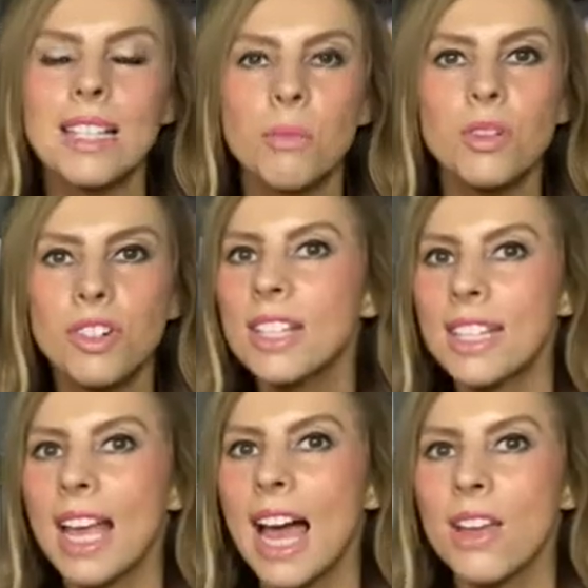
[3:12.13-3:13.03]
So we'll just
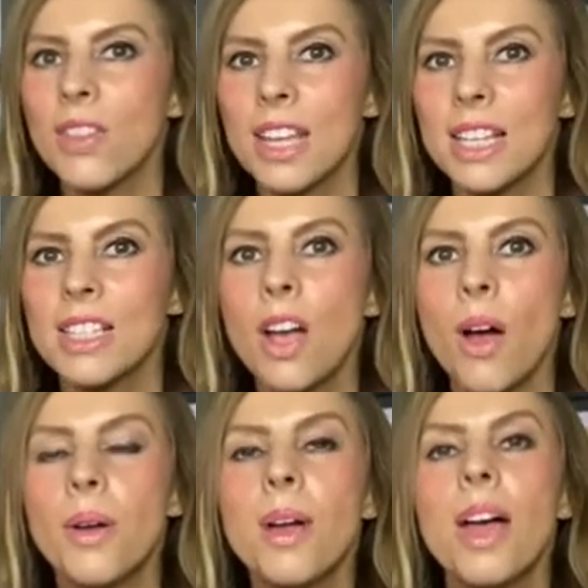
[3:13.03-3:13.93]
see how things
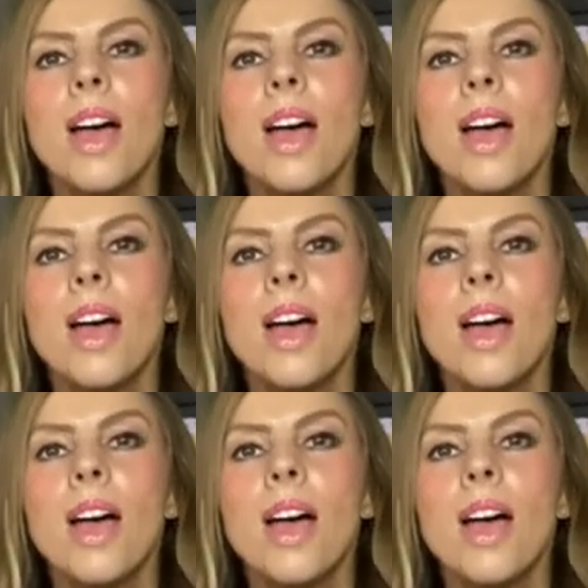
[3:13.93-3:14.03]
go.